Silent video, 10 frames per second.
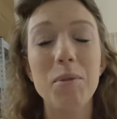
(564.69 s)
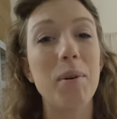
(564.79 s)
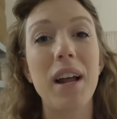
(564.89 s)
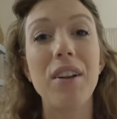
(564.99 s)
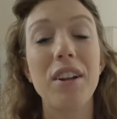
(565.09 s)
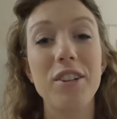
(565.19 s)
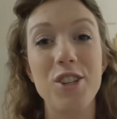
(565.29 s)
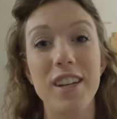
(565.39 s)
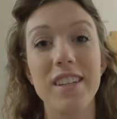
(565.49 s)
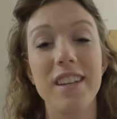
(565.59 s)
We put out on our
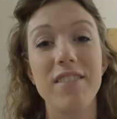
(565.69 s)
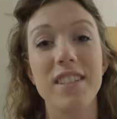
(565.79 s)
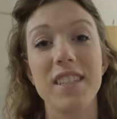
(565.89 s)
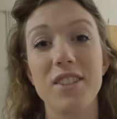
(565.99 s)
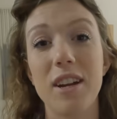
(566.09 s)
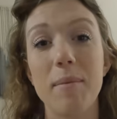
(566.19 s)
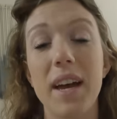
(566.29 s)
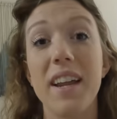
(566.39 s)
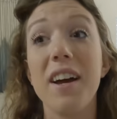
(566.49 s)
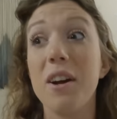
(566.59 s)
Jennie and Davis Instagram
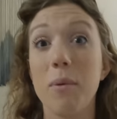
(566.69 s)
that